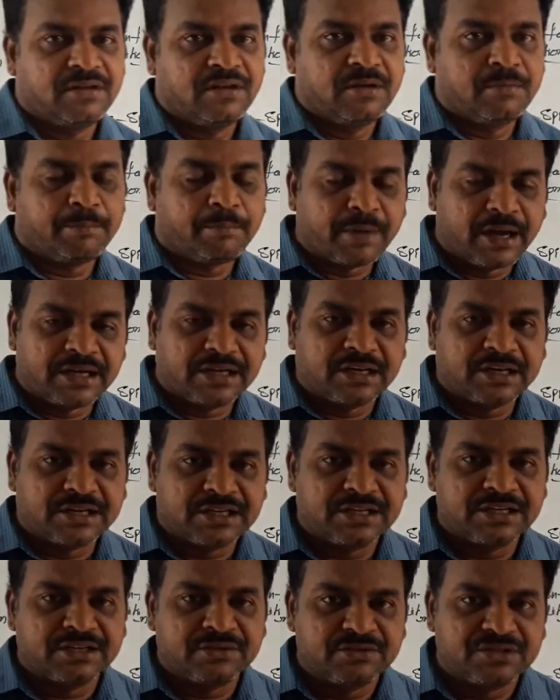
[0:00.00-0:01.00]

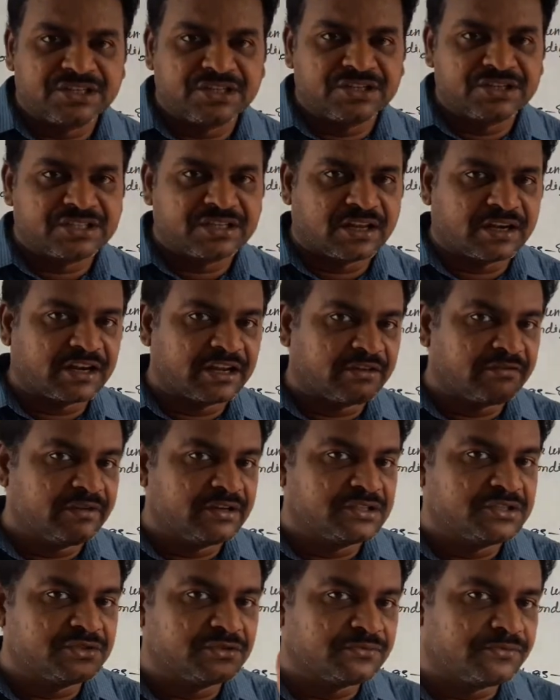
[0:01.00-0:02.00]
mitotic divisions are
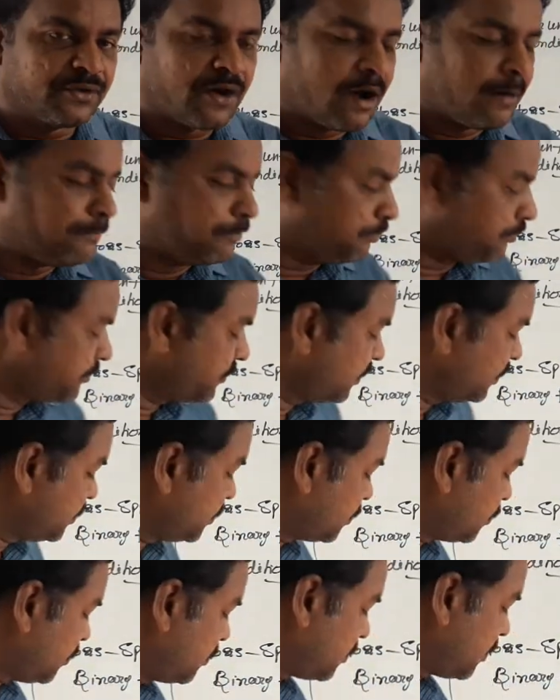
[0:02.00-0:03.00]
required to form
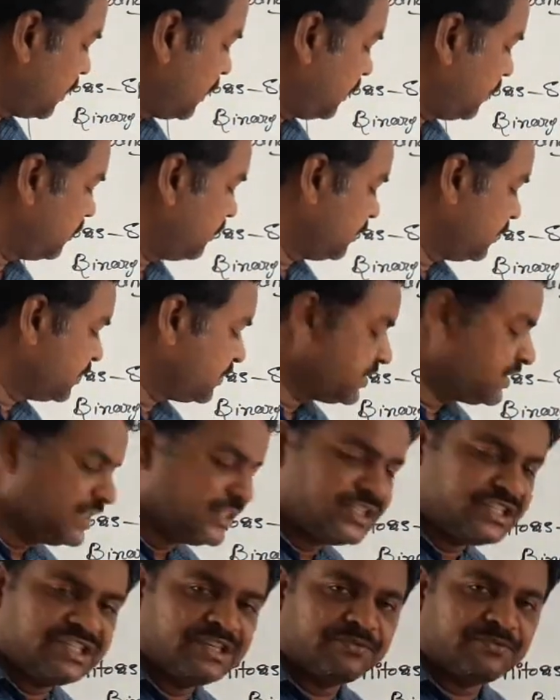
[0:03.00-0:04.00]
total
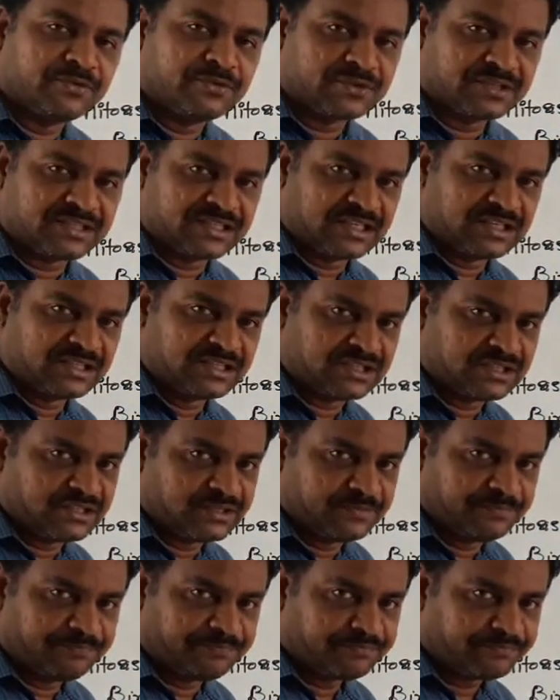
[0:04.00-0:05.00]
64
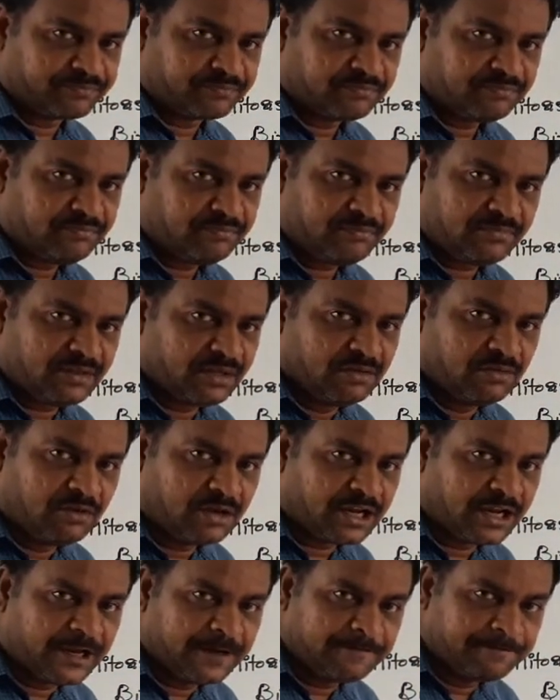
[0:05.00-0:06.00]
cells.
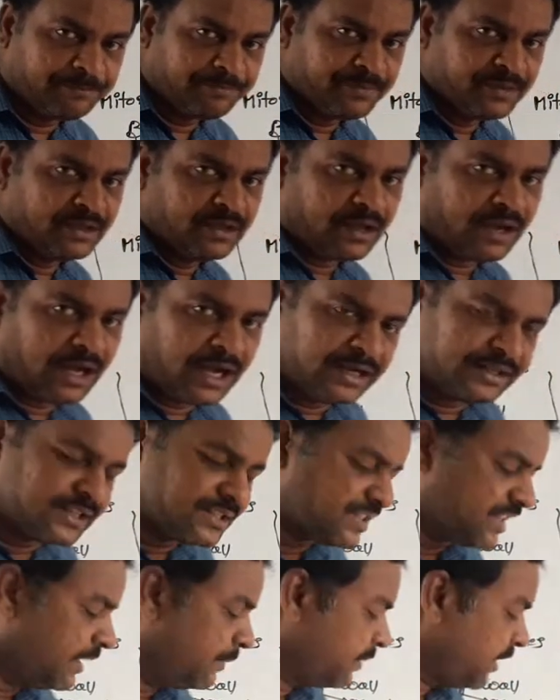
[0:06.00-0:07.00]
Okay? At the
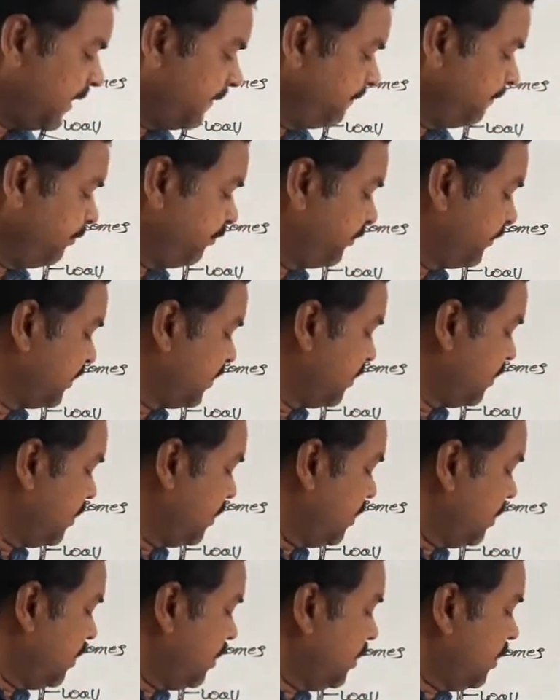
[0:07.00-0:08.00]
same time,
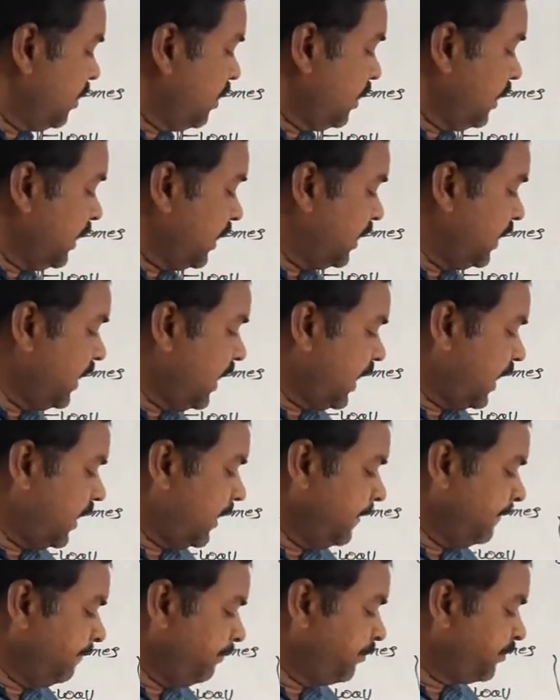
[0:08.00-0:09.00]

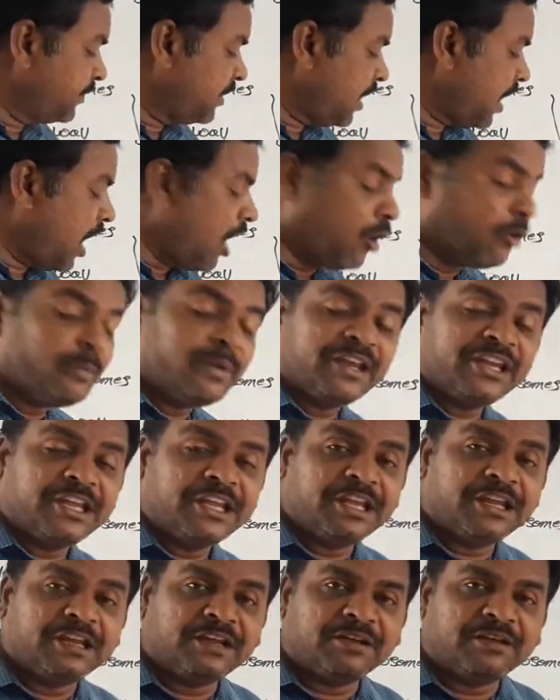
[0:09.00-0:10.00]
here how
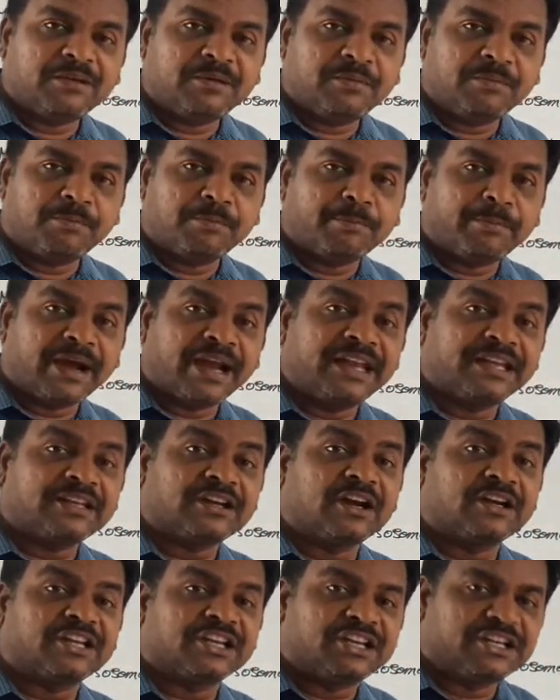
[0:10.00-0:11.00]
many
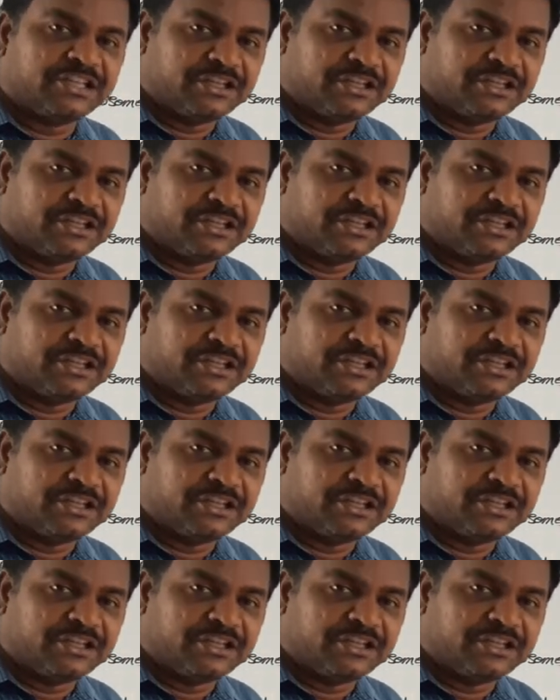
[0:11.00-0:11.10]
mitotic